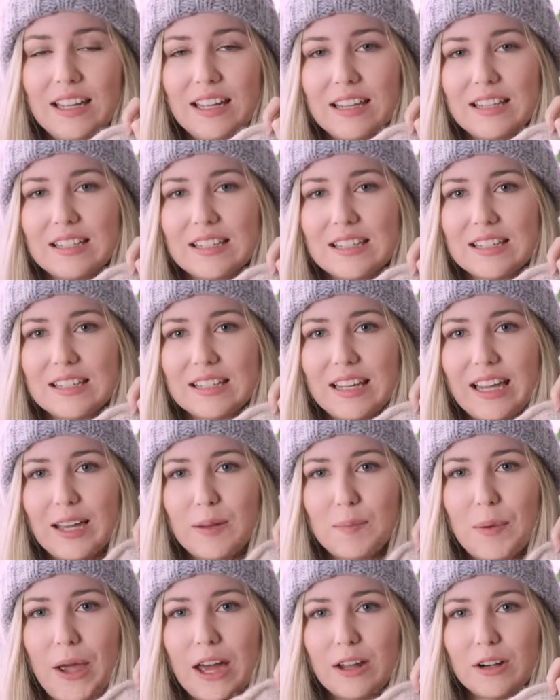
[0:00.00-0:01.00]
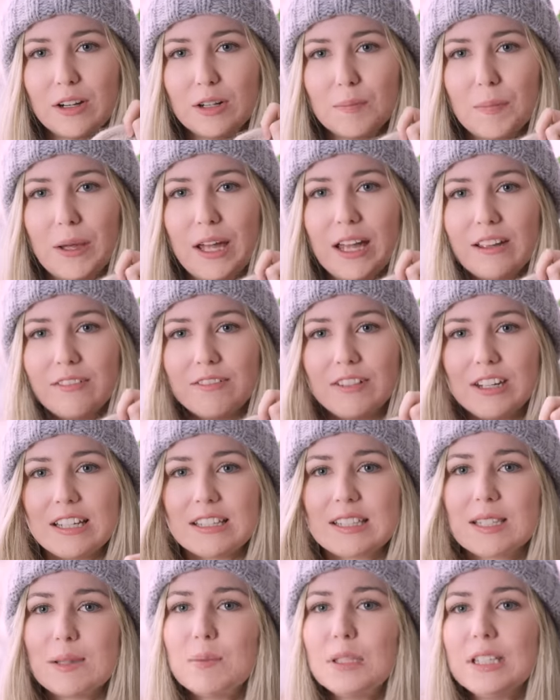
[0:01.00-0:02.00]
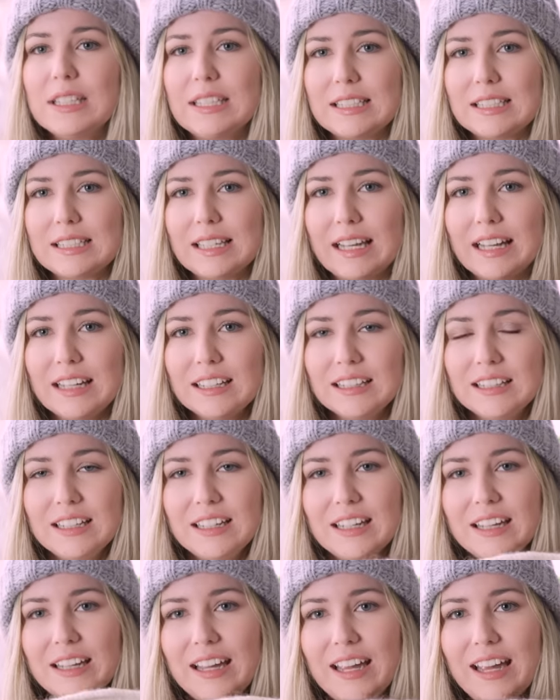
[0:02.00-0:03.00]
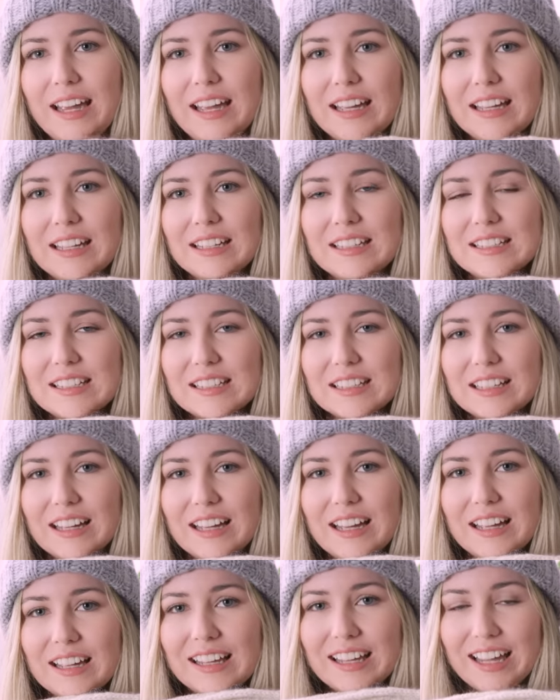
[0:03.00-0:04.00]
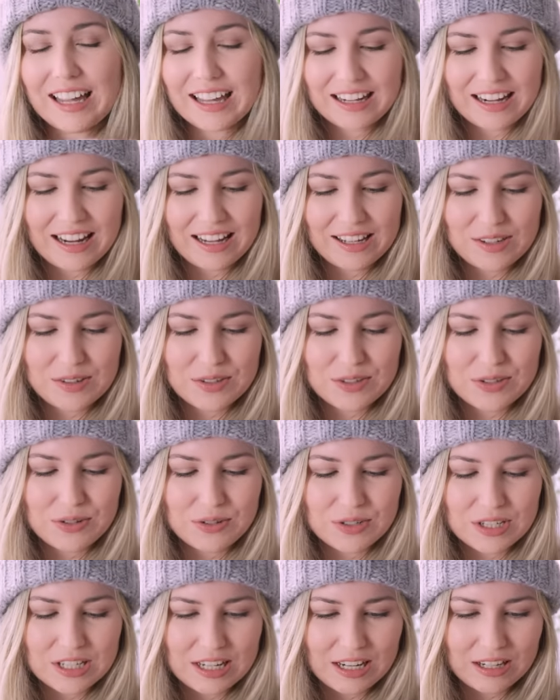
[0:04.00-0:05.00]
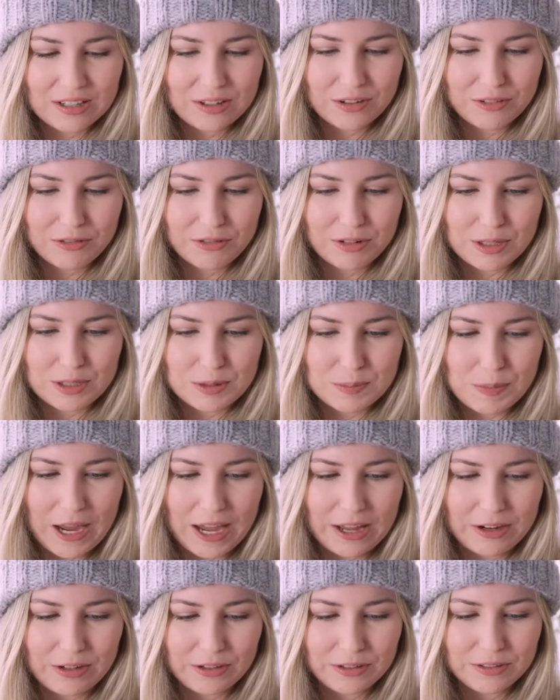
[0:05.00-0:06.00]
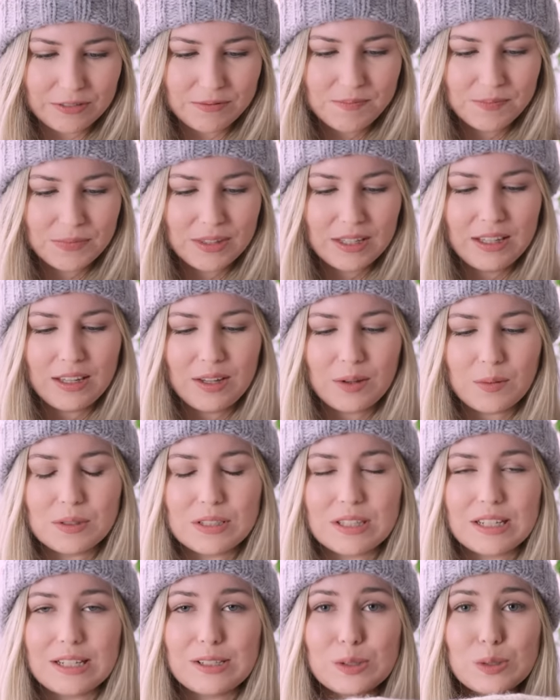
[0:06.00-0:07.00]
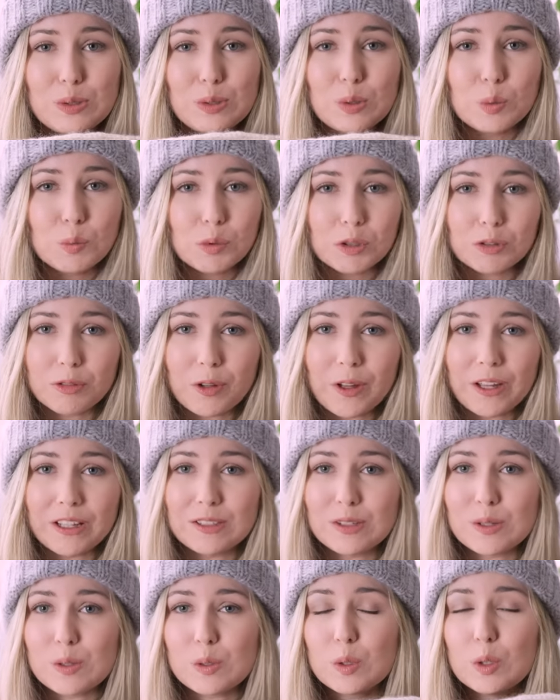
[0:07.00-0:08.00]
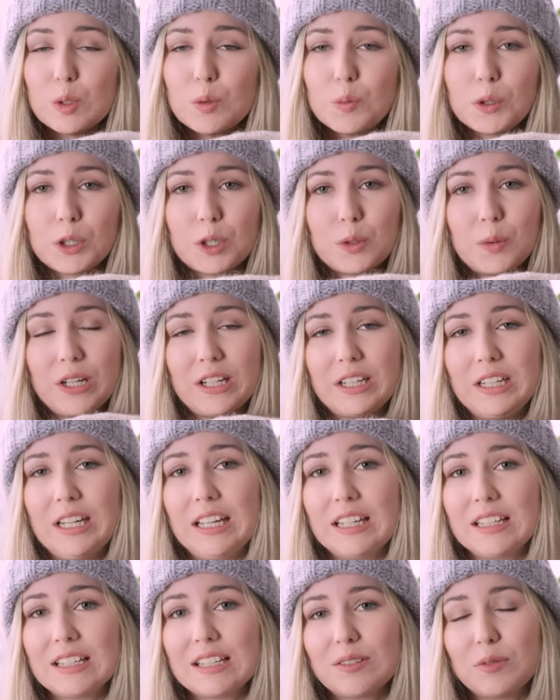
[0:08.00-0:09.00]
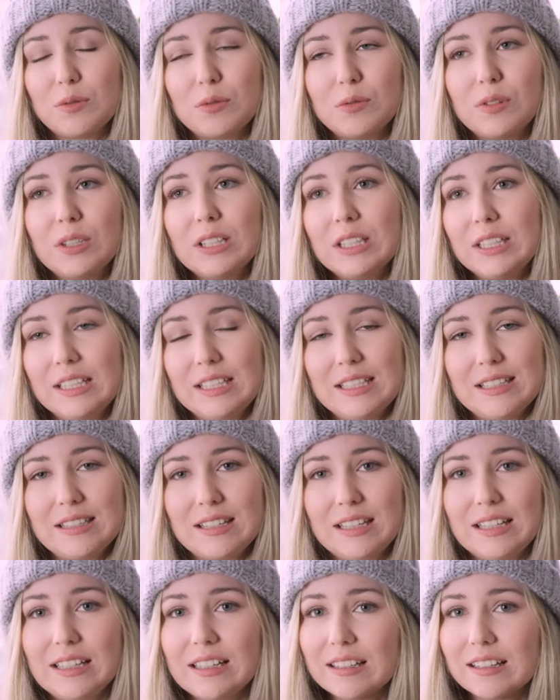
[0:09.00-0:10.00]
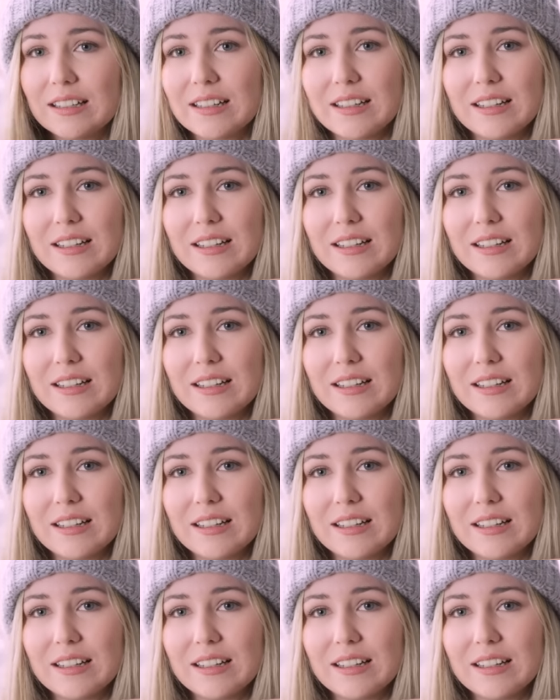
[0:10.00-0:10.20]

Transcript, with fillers: This is a pattern by Vanessa Pellisa, and again I used Nutiden yarn for this pattern. It was a super fun, super quick knit, really easy.